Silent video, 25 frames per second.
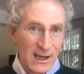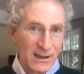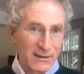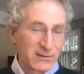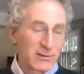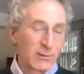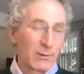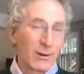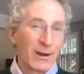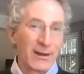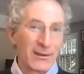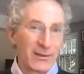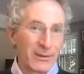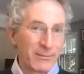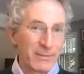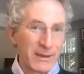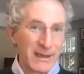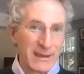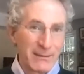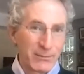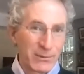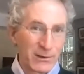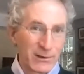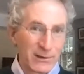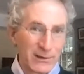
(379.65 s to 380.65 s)
to all the
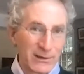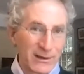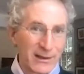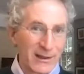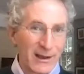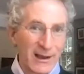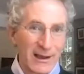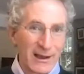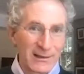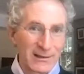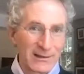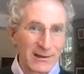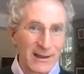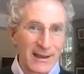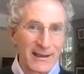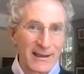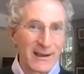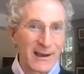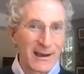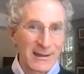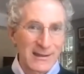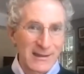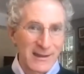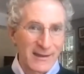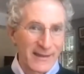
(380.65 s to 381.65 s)
people like
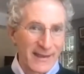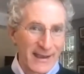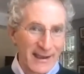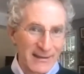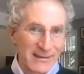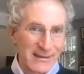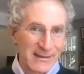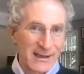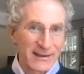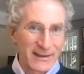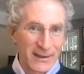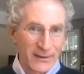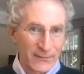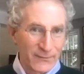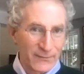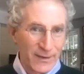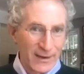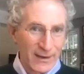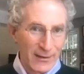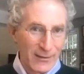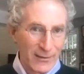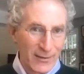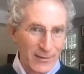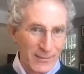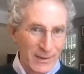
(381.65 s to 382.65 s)
us on the outside that
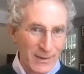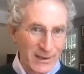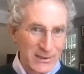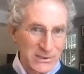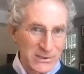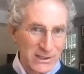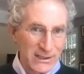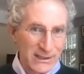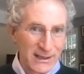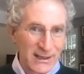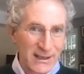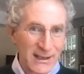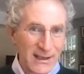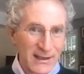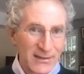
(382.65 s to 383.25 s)
follow the budget.